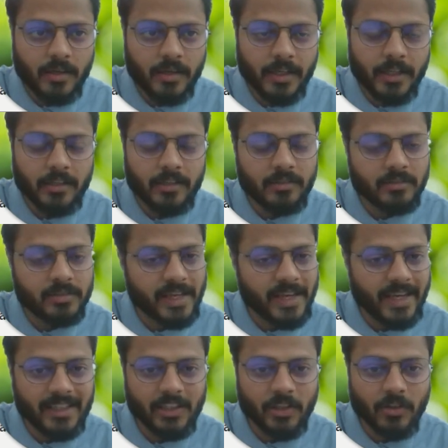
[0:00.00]
in
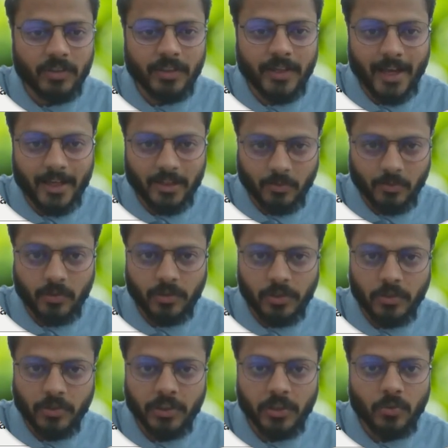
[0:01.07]
any of the dashboard,
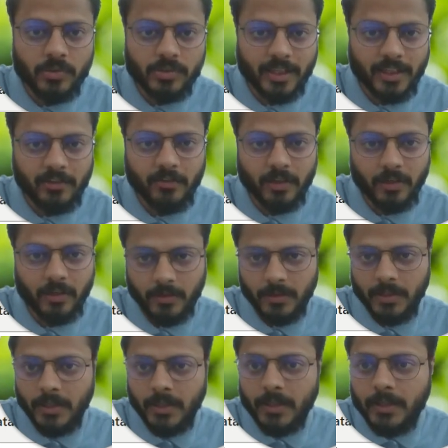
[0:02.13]
you can use anywhere,
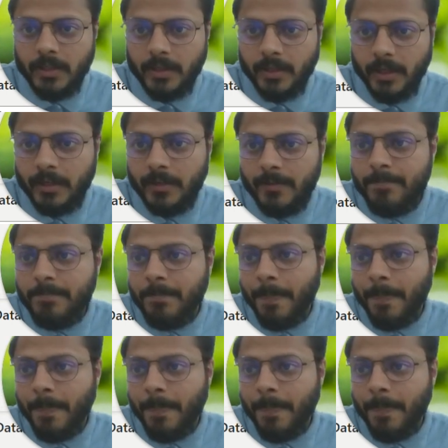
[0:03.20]
right?